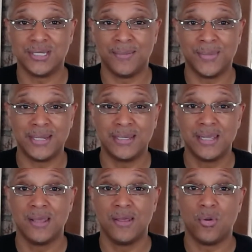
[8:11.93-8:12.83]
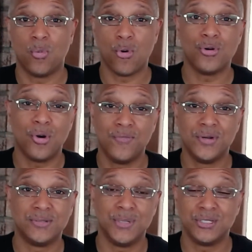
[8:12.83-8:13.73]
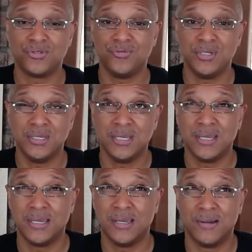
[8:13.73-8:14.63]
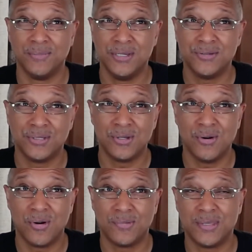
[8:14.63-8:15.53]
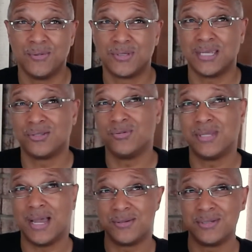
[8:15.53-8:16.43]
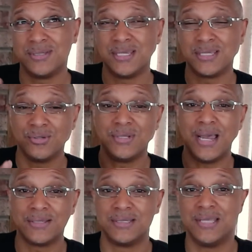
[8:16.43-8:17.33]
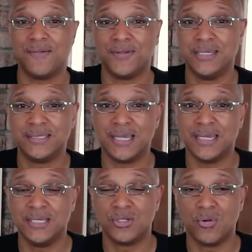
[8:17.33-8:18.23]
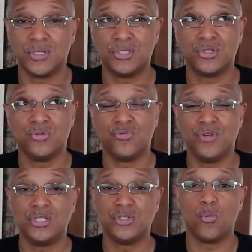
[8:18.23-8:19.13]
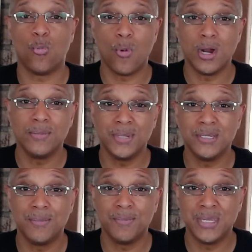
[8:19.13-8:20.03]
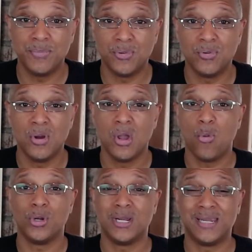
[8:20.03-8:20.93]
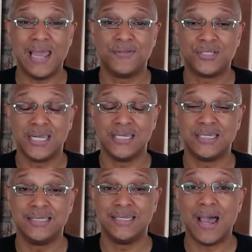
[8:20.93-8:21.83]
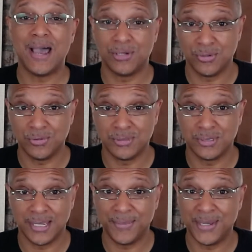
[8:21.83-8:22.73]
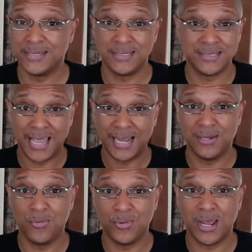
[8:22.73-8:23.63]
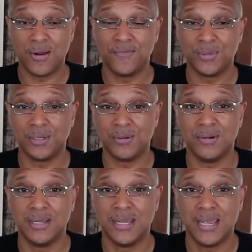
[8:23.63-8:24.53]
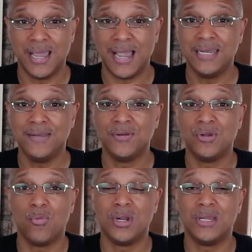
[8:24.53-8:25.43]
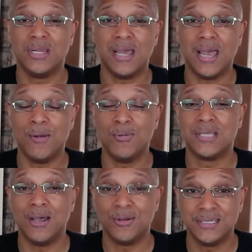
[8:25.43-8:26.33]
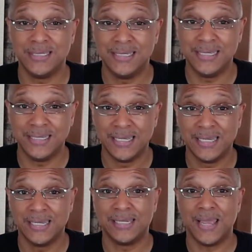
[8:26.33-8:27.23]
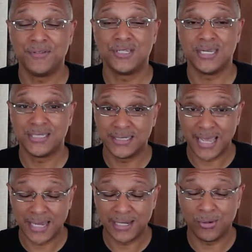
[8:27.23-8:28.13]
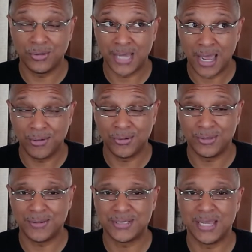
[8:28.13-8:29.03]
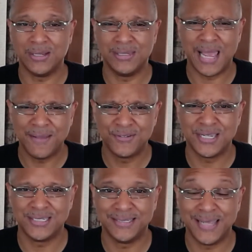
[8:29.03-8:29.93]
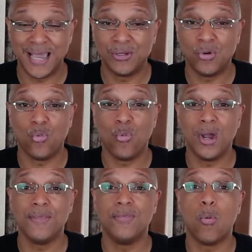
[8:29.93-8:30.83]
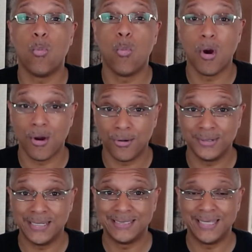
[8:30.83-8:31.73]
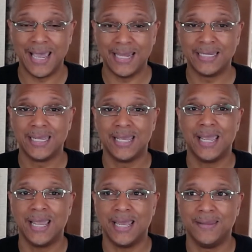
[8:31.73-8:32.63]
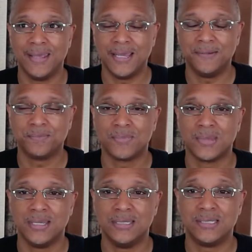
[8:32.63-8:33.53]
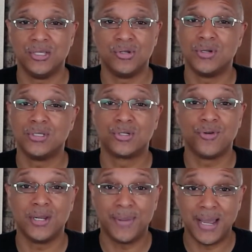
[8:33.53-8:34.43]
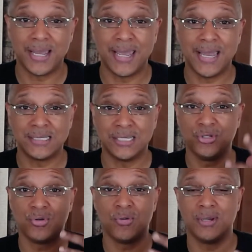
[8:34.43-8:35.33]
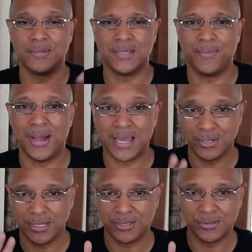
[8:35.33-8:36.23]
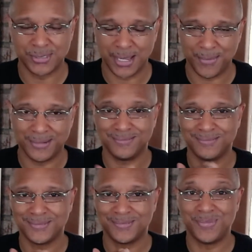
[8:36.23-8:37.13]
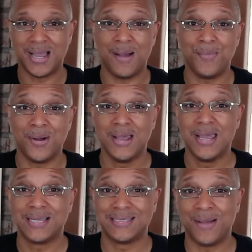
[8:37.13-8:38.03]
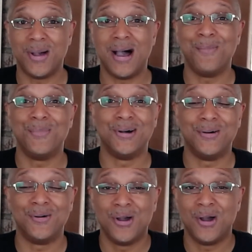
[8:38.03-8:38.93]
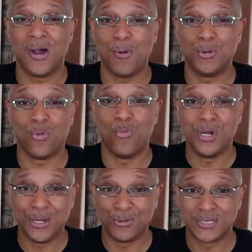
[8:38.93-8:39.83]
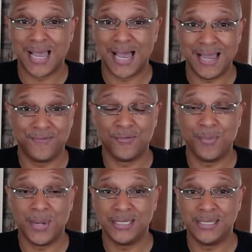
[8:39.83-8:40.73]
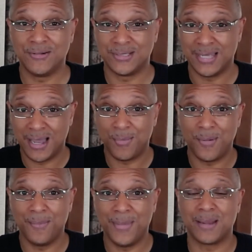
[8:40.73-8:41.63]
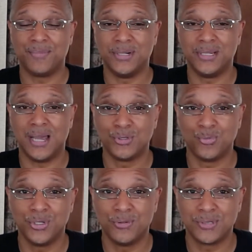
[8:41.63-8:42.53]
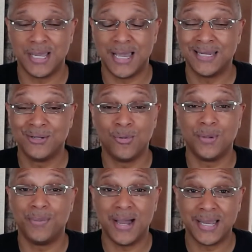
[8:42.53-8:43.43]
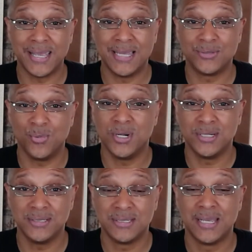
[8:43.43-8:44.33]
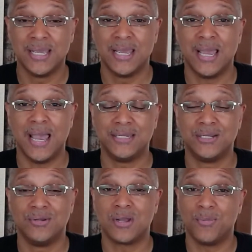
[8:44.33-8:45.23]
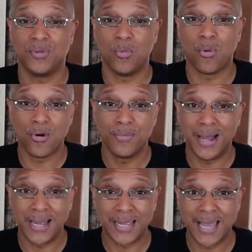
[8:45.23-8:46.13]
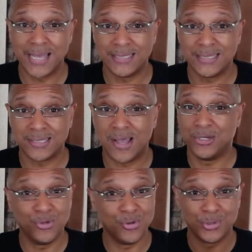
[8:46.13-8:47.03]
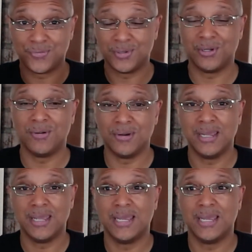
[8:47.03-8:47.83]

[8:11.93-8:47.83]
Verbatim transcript: Amen. The word over this ministry um, years ago, I think it was like 2006, 2007, he said he's going to reach 1 million people with a life changing download. Amen. This is exactly what I heard from the Lord. I didn't even know what a, it was an LCD, life changing download, download. And I was like, life changing download? What in the world is that? And then he said, You're going to create a podcast and you're going, I said, podcast, uh, time out. I'm a, cause I'm a, I'm a, I was a Windows guy for many years. Now I'm on Mac, but I was a Windows guy. I didn't know what a podcast was. I had to look up the word podcast. That's how I knew it was from the Lord.